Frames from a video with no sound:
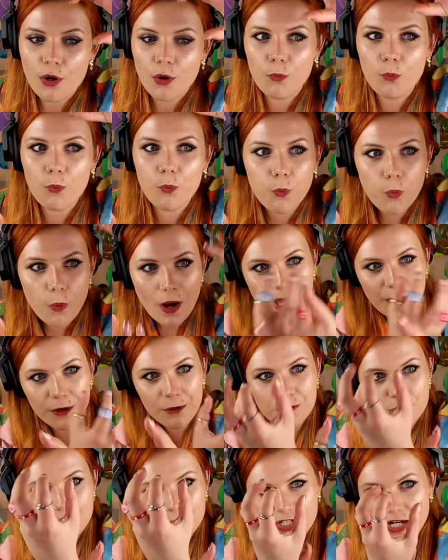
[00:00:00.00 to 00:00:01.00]

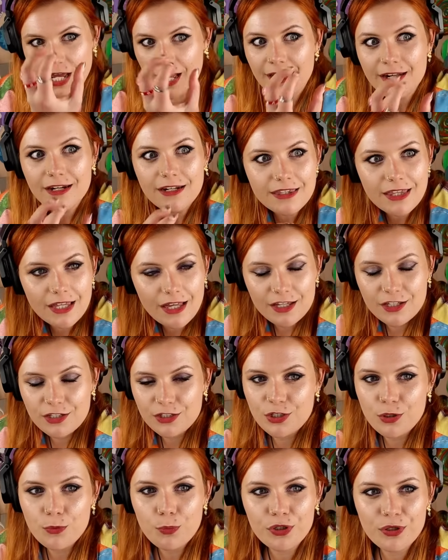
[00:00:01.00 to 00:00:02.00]
well done that
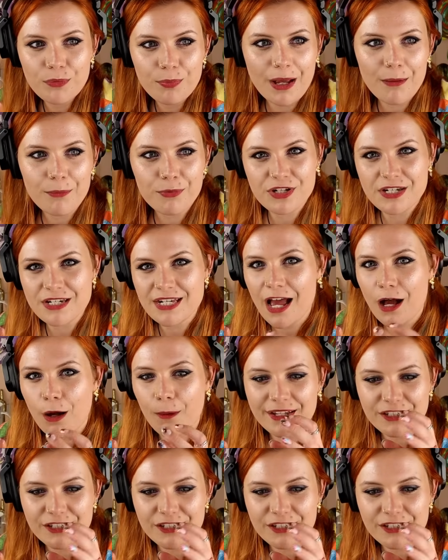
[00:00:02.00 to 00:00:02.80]
you wouldn't be able to tell.